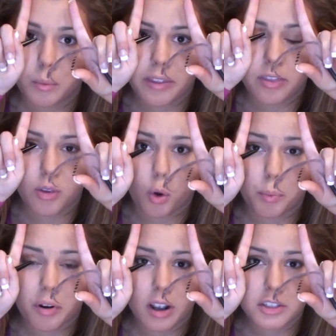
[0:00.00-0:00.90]
with
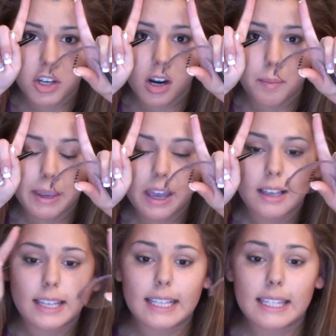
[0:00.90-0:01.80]
no bronzer
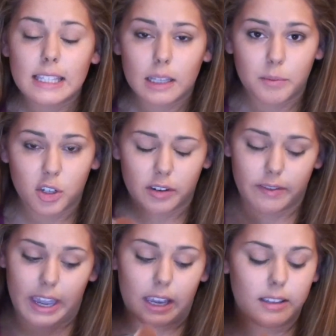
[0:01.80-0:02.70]
because it slims your
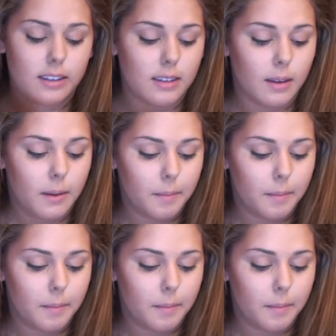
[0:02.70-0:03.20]
face.